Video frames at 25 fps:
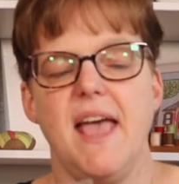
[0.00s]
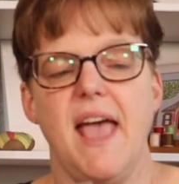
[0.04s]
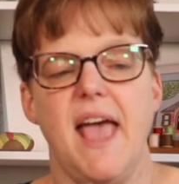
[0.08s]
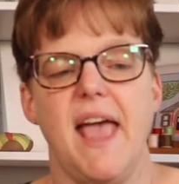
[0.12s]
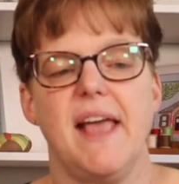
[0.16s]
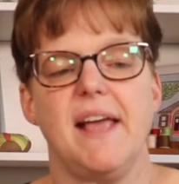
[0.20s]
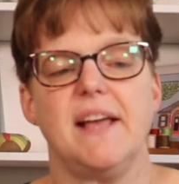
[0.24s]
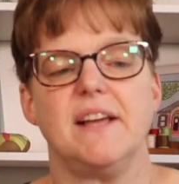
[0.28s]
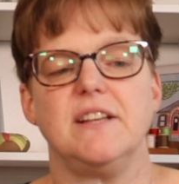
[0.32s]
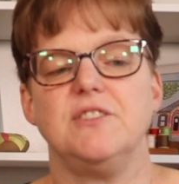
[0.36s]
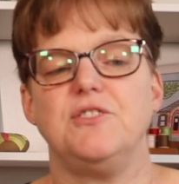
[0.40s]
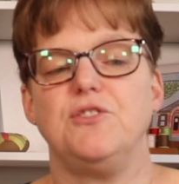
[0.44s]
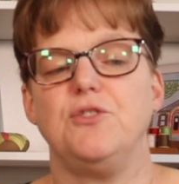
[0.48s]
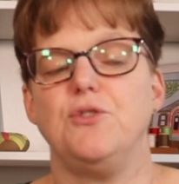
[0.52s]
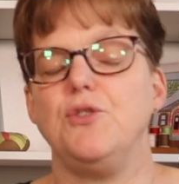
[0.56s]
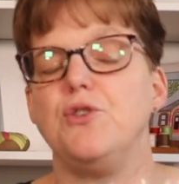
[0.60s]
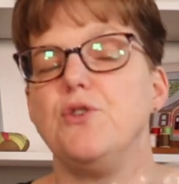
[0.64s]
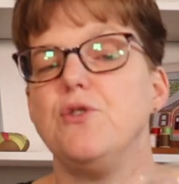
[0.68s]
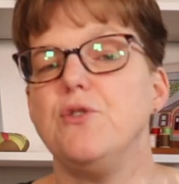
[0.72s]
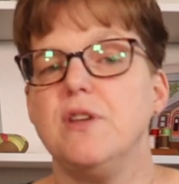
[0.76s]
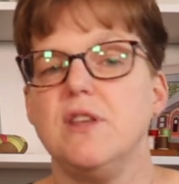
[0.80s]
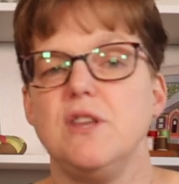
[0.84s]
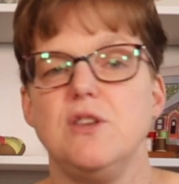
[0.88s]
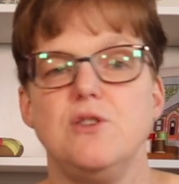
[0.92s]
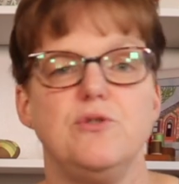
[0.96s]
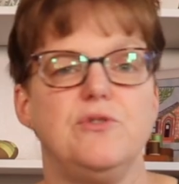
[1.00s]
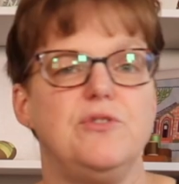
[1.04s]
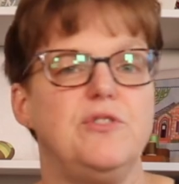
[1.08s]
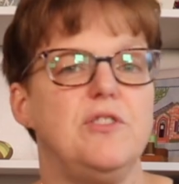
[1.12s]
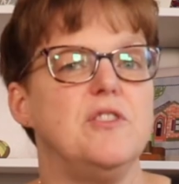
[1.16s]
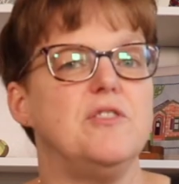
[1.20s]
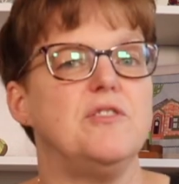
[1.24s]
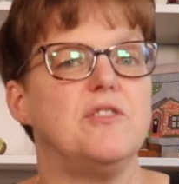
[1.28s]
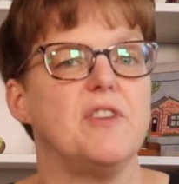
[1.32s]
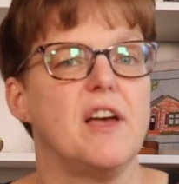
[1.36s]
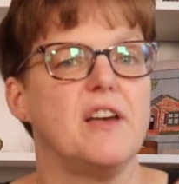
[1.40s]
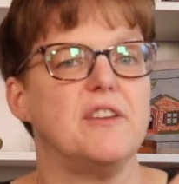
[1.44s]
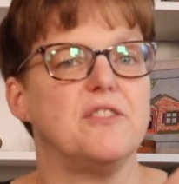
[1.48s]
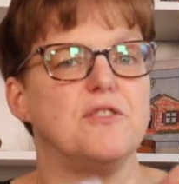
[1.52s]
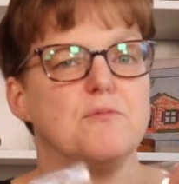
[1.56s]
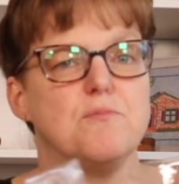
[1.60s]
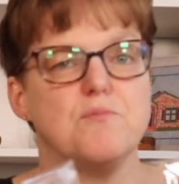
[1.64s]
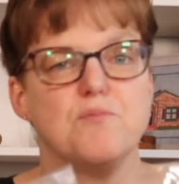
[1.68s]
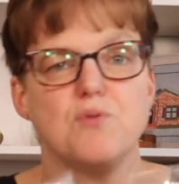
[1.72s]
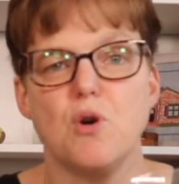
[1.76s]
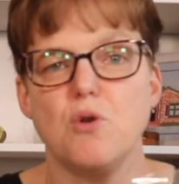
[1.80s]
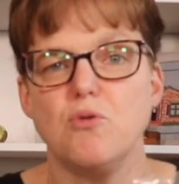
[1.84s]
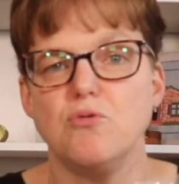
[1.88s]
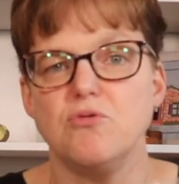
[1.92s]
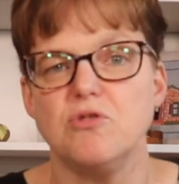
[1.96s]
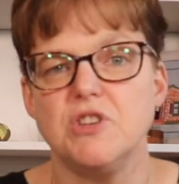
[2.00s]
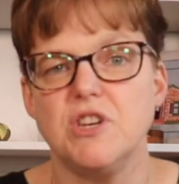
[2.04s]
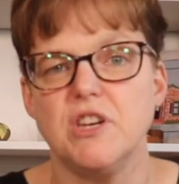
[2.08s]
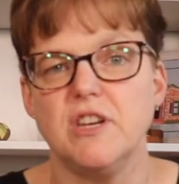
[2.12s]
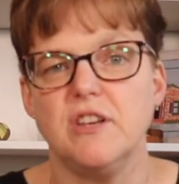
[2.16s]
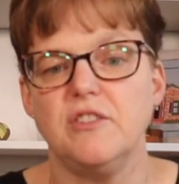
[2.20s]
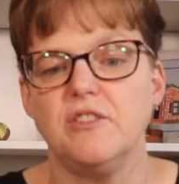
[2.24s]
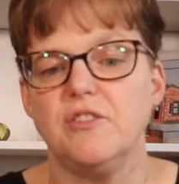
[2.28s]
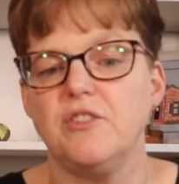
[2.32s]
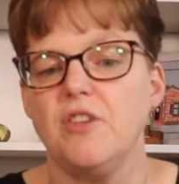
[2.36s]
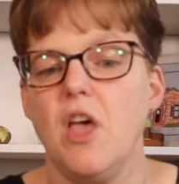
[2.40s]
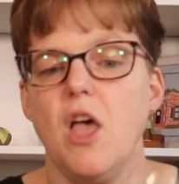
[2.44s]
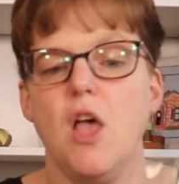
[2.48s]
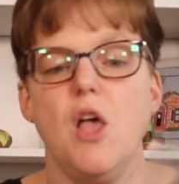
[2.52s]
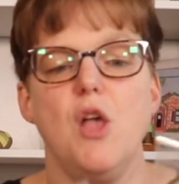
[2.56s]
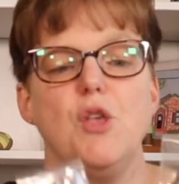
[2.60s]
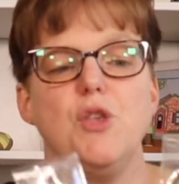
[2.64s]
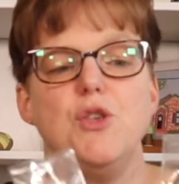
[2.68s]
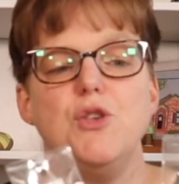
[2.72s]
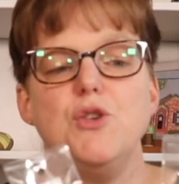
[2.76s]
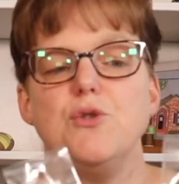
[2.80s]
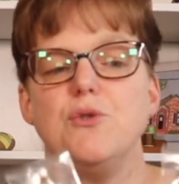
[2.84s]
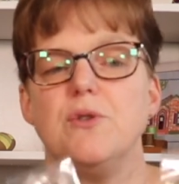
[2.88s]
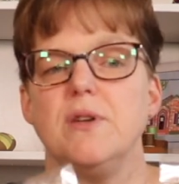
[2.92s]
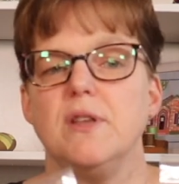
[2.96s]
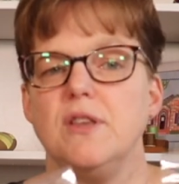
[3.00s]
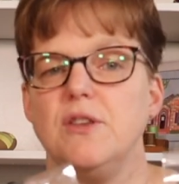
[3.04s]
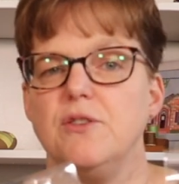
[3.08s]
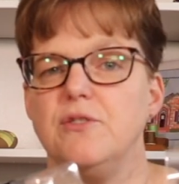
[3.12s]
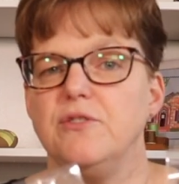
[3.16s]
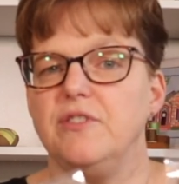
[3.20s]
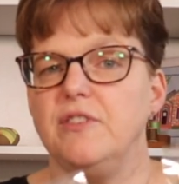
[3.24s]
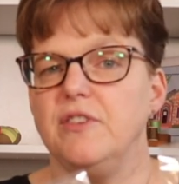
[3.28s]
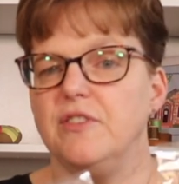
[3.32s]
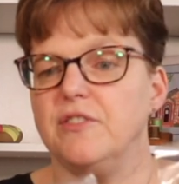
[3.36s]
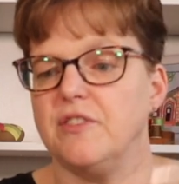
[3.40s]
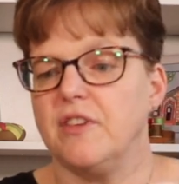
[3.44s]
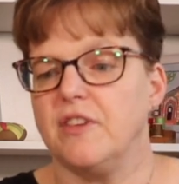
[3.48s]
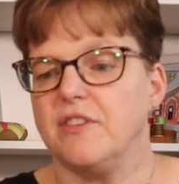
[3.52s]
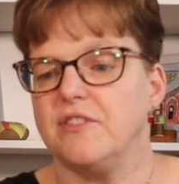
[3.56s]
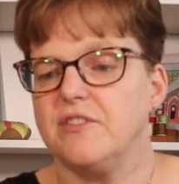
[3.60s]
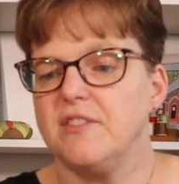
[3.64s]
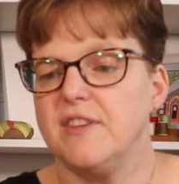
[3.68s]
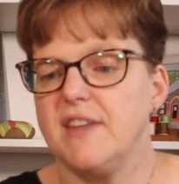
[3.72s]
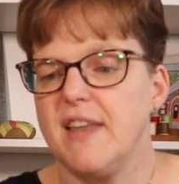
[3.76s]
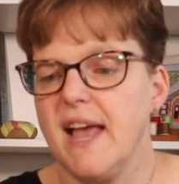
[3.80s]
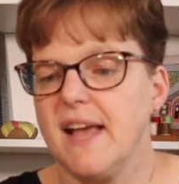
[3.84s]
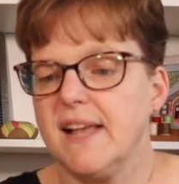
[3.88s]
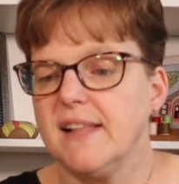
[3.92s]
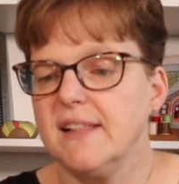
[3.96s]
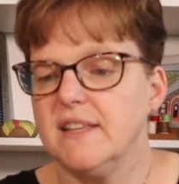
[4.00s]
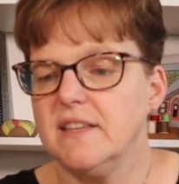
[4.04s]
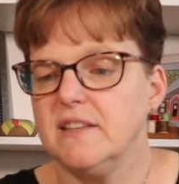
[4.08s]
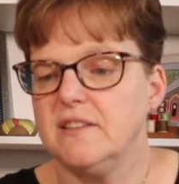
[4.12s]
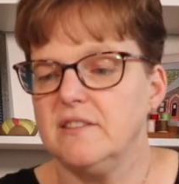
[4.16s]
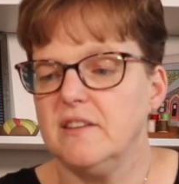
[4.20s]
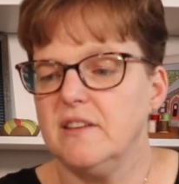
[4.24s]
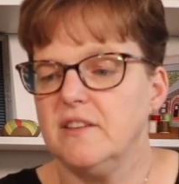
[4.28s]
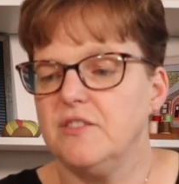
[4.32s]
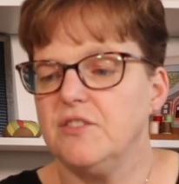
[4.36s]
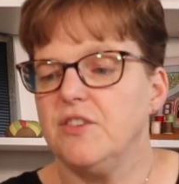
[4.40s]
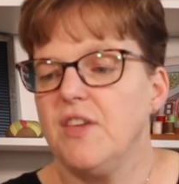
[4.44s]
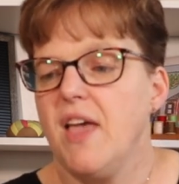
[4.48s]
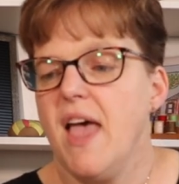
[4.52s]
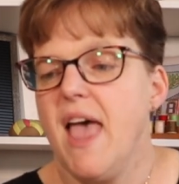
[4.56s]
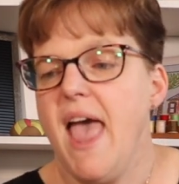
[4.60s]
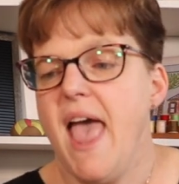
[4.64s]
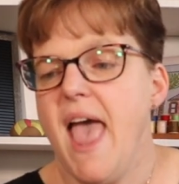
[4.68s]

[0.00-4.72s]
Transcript: And so you can use these as brooches, you can use these as necklaces,